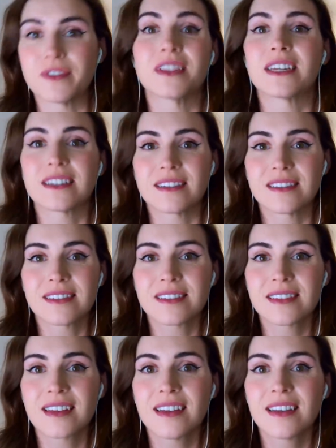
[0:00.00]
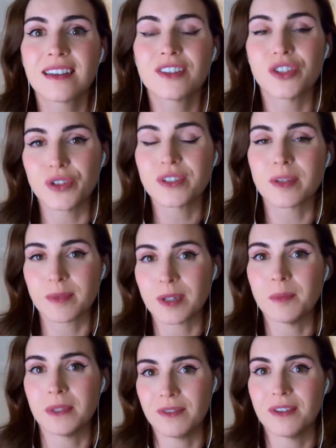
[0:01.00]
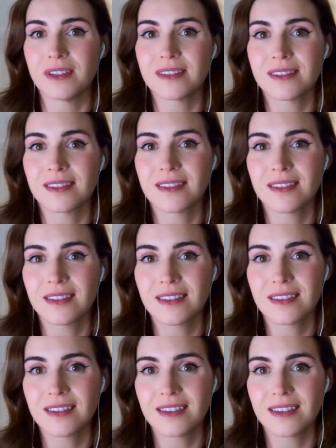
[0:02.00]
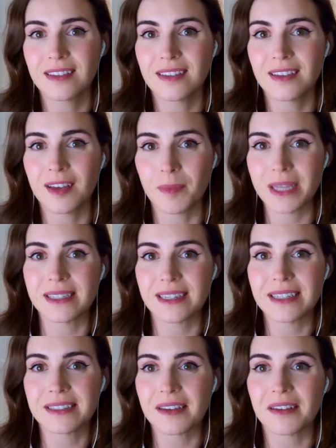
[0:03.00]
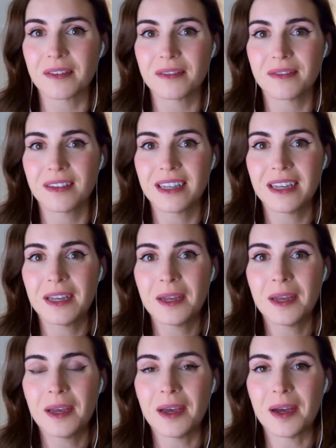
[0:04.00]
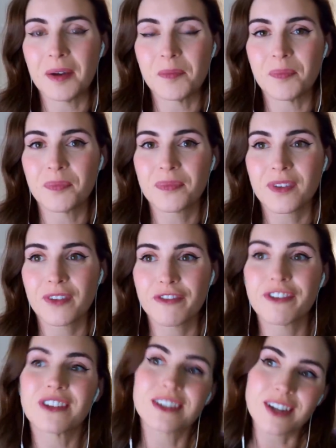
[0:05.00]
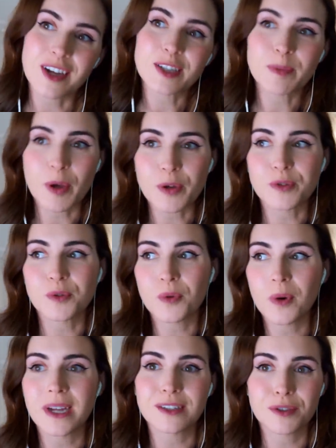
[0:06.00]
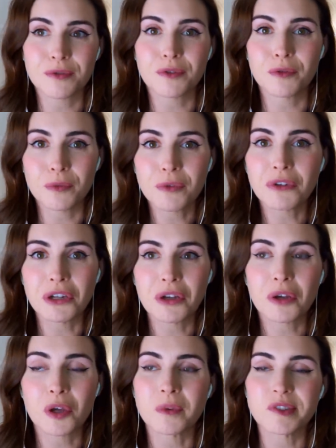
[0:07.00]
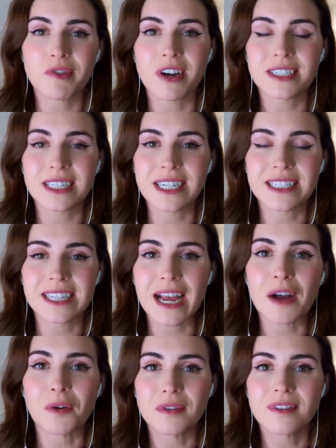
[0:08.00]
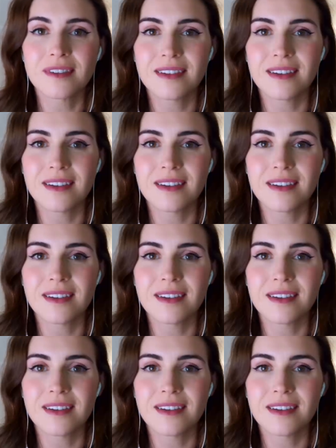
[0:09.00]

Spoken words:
for things do sometimes give us amazing insight. Filtered, I suppose, always through, you know, who is writing it down,